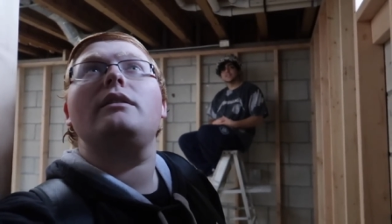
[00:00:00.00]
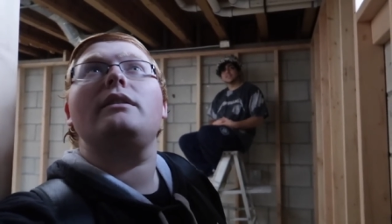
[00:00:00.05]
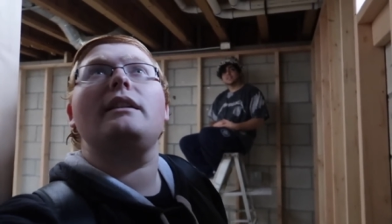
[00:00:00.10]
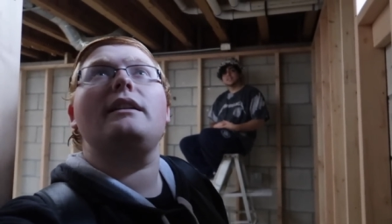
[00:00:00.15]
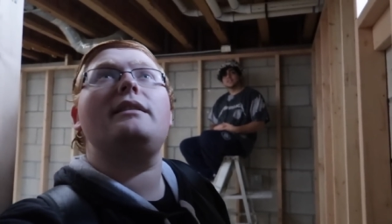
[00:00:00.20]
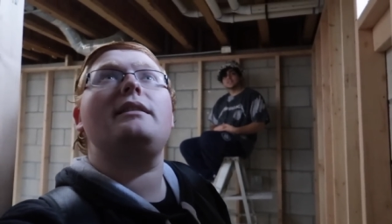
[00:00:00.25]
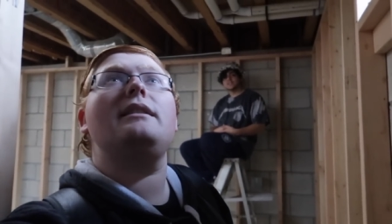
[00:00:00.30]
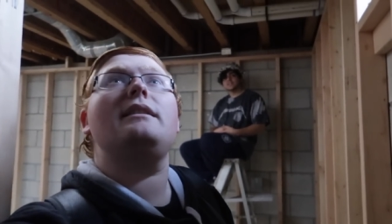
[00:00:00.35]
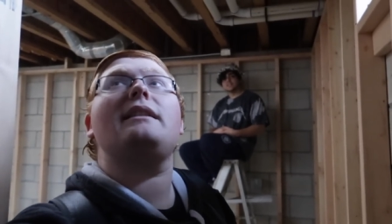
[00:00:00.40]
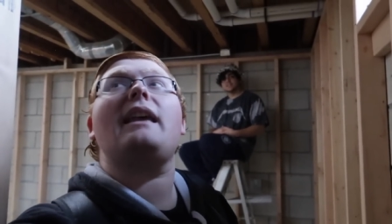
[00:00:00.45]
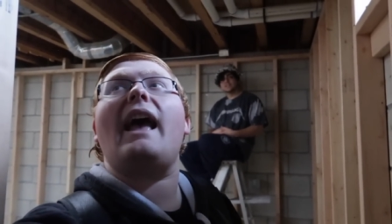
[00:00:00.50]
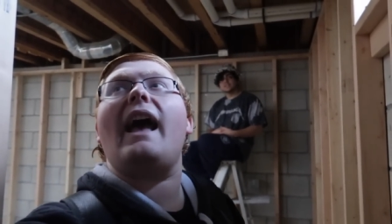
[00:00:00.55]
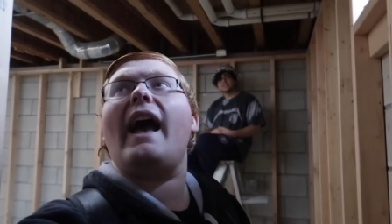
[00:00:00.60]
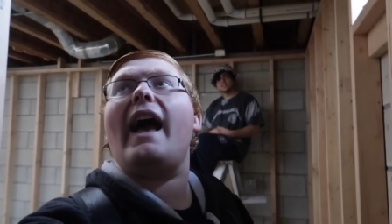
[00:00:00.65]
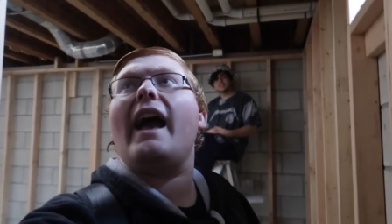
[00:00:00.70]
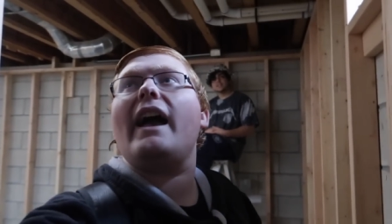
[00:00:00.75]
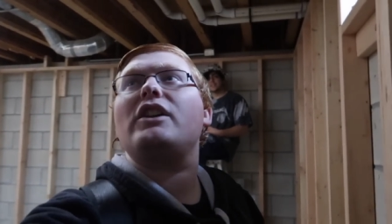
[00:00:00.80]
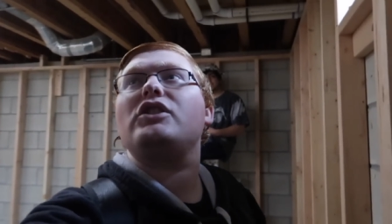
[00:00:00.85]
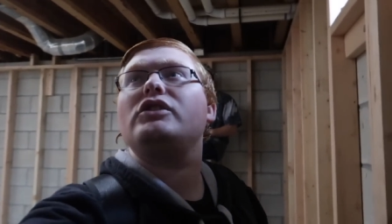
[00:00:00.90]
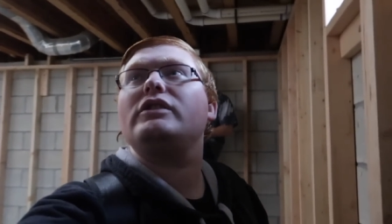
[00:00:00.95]
This is
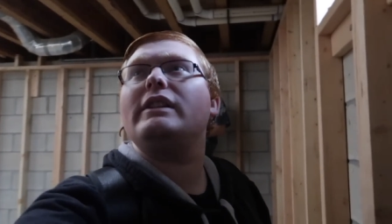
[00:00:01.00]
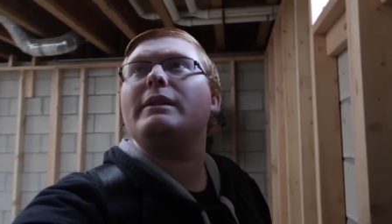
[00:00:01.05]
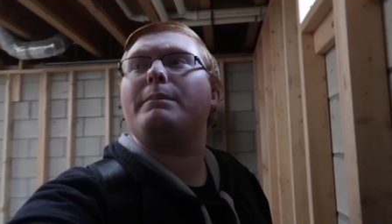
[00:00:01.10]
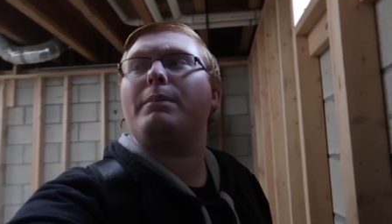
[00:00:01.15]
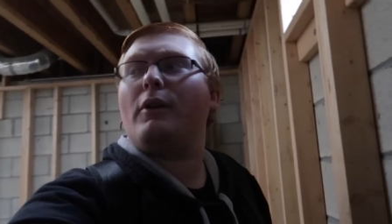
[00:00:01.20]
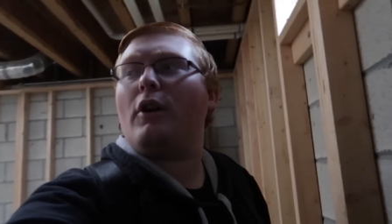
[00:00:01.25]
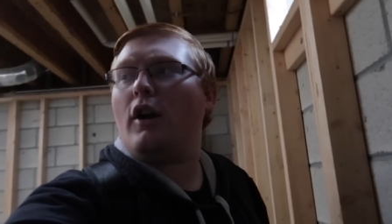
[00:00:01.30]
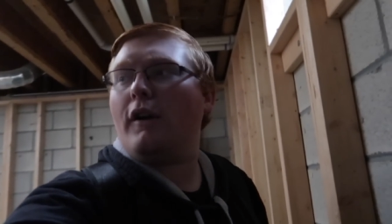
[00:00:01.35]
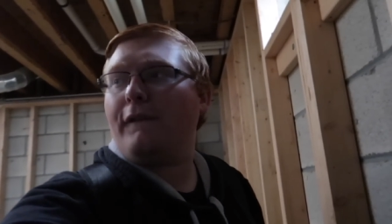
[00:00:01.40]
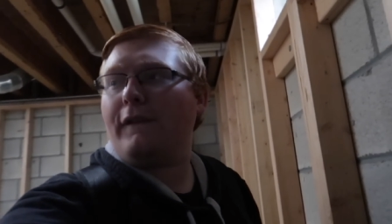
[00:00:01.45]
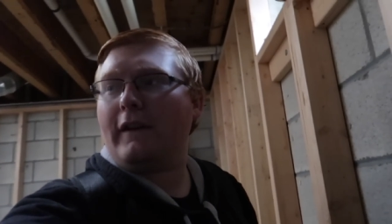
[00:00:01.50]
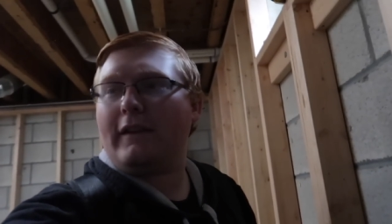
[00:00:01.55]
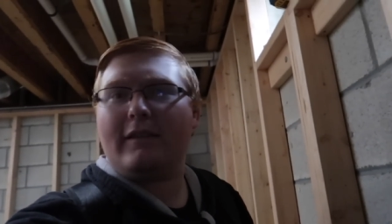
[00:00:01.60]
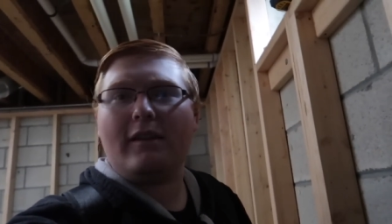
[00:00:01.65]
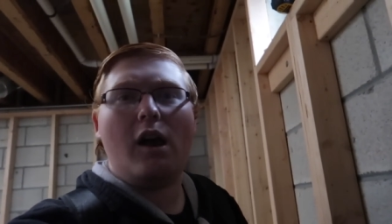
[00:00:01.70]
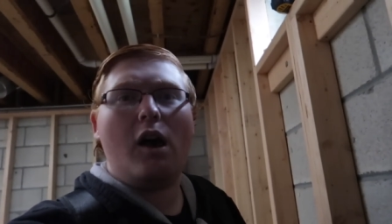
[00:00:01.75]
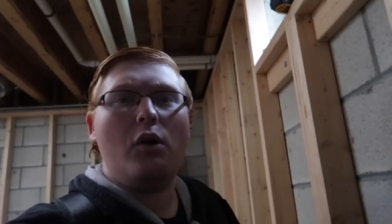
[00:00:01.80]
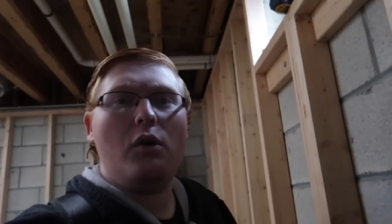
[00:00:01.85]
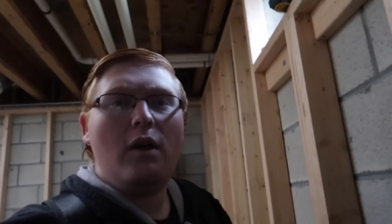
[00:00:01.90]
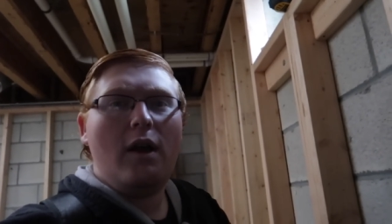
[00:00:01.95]
actually perfect.
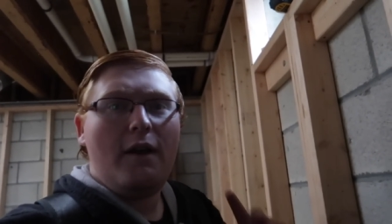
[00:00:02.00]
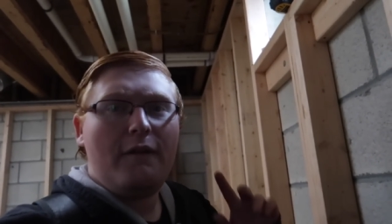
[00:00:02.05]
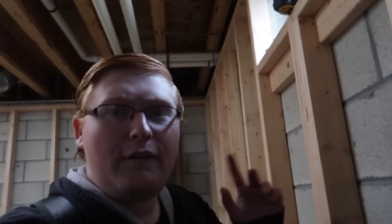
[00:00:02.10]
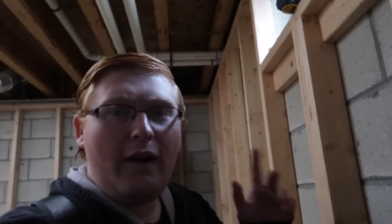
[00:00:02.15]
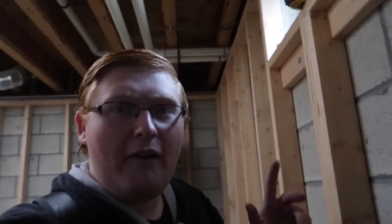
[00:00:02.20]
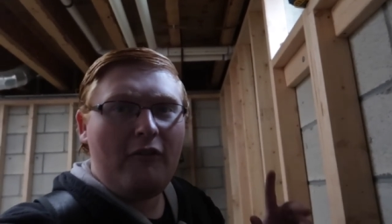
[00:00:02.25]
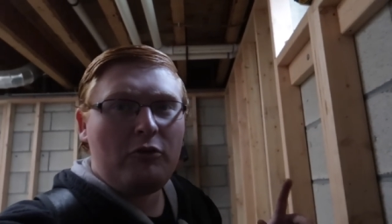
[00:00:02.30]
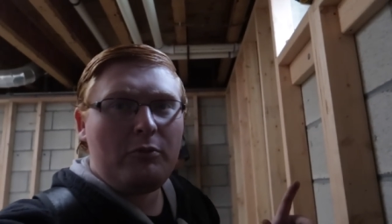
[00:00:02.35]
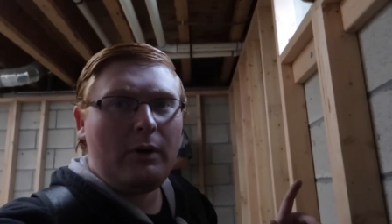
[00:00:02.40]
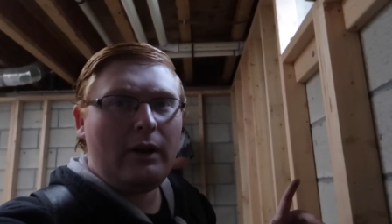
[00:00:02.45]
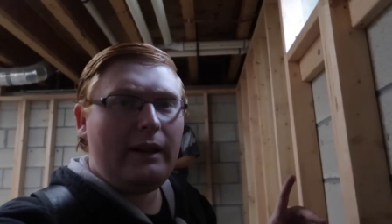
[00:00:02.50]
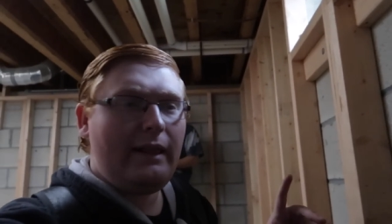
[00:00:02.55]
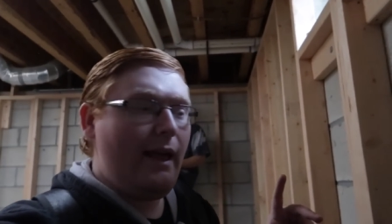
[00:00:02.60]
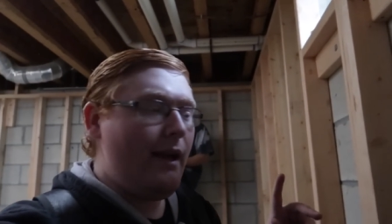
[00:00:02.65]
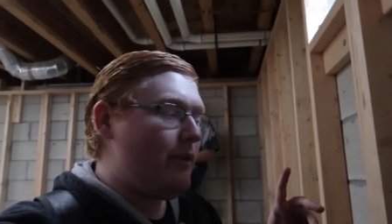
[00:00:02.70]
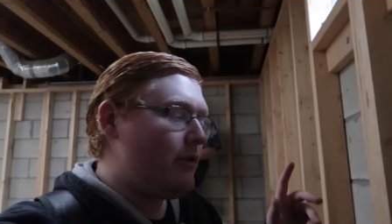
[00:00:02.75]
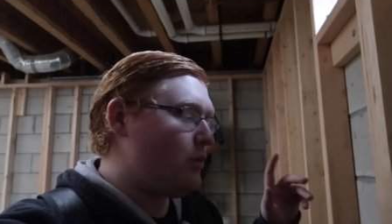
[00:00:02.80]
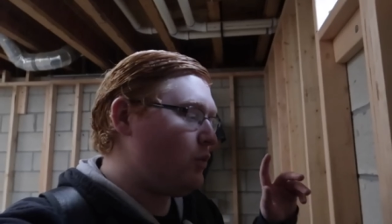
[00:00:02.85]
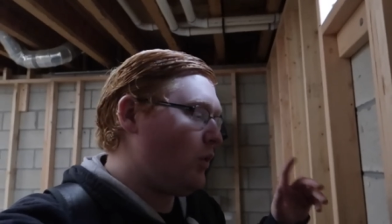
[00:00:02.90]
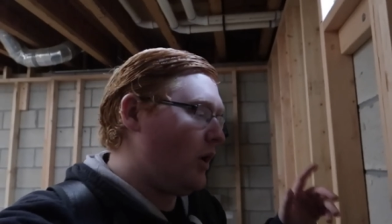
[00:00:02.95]
So, for everybody
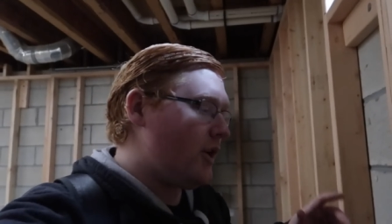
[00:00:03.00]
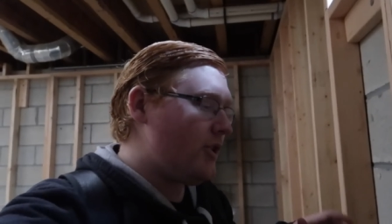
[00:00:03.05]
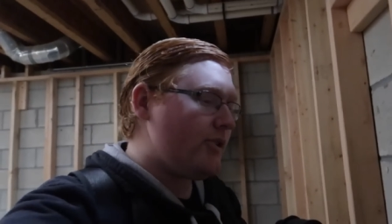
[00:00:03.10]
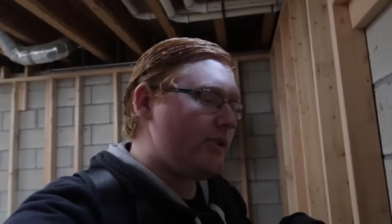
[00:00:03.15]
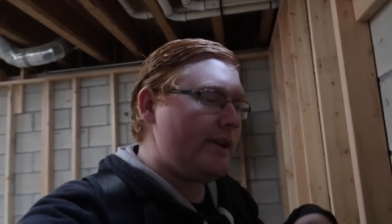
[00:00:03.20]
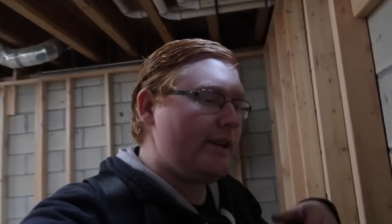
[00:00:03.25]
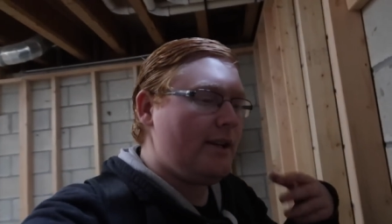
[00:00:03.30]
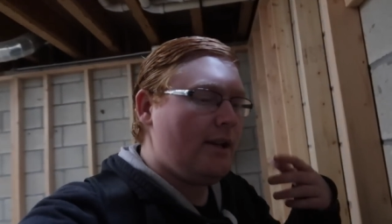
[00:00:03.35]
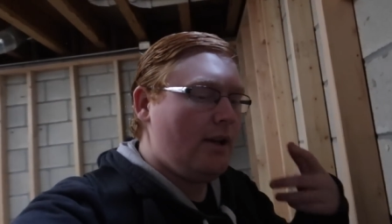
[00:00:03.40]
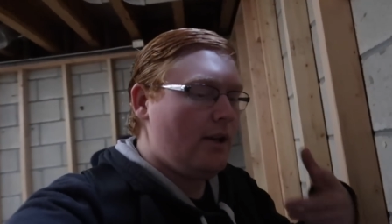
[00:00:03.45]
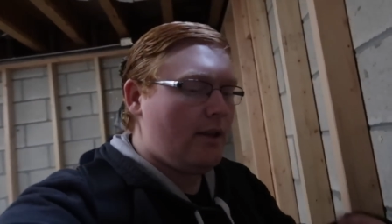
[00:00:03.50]
that was wondering,